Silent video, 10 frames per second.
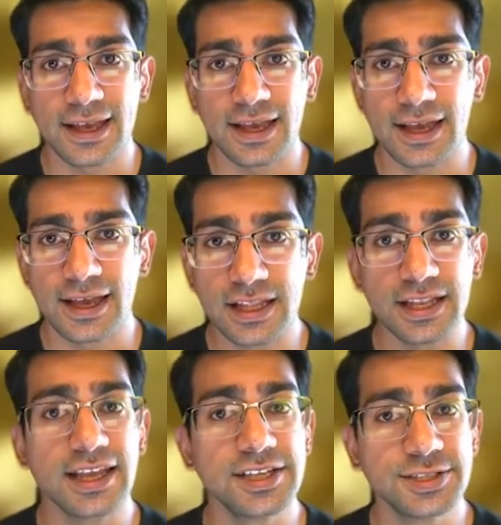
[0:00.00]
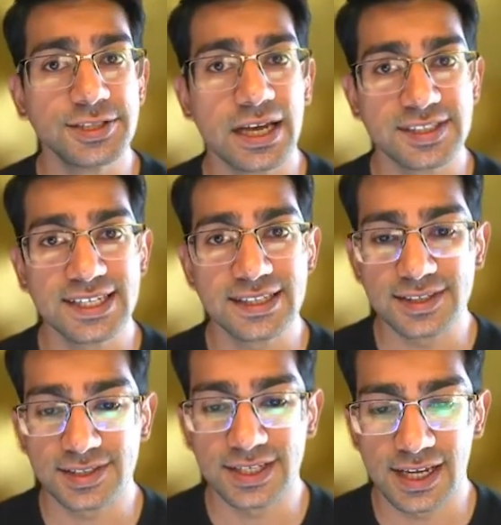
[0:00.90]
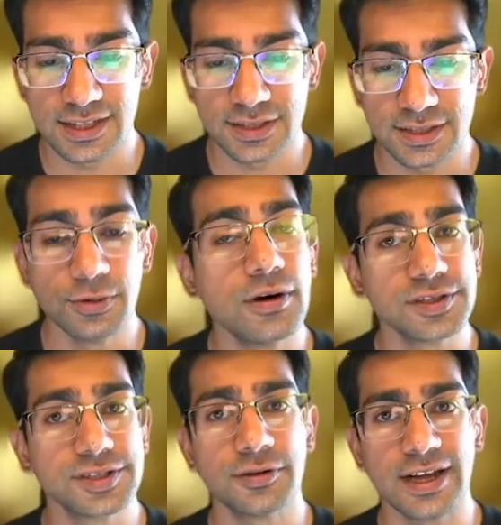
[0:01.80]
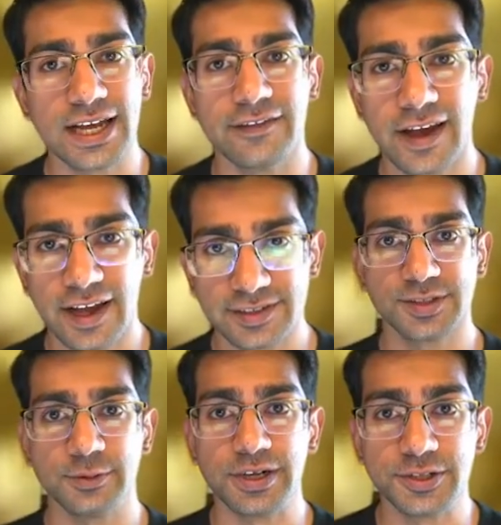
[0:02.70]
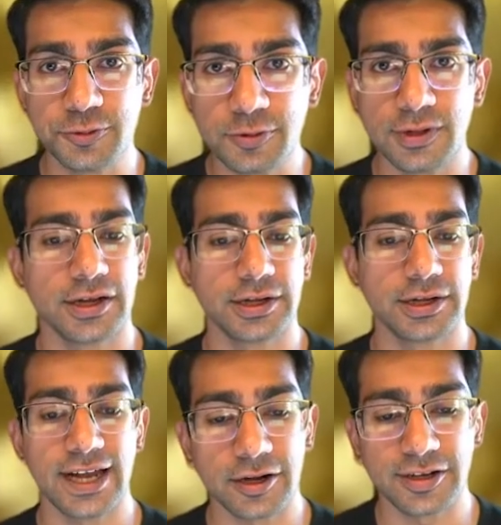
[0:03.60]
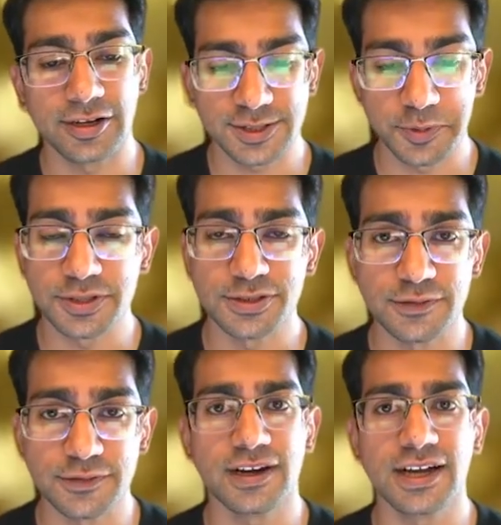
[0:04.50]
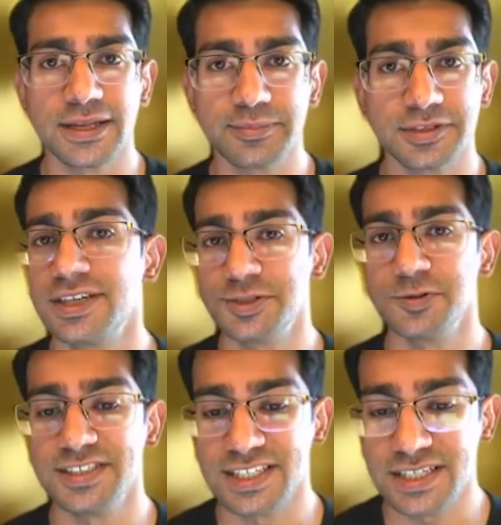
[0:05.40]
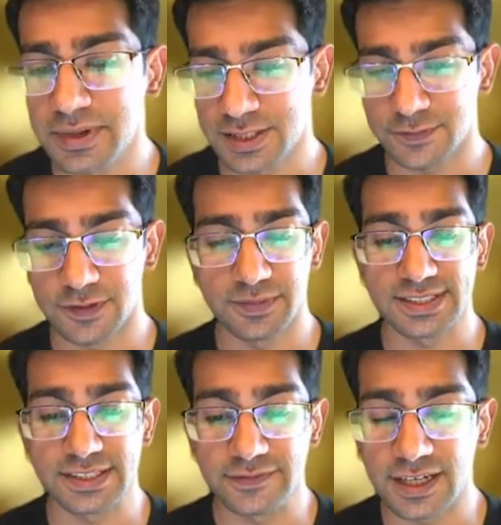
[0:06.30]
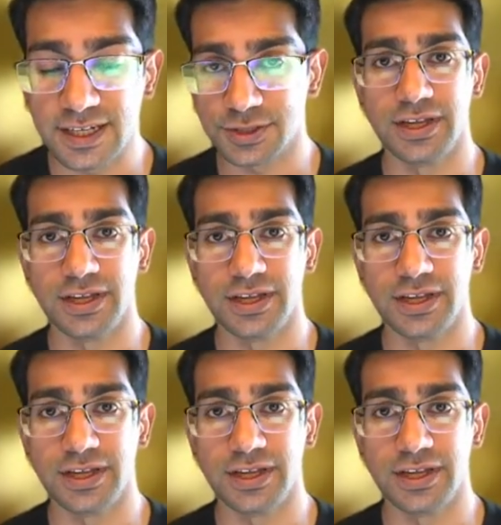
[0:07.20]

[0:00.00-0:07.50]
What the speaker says: And in case you haven't seen this yet, you also have access to a tool on your Hacker dashboard to find potential teammates from this event.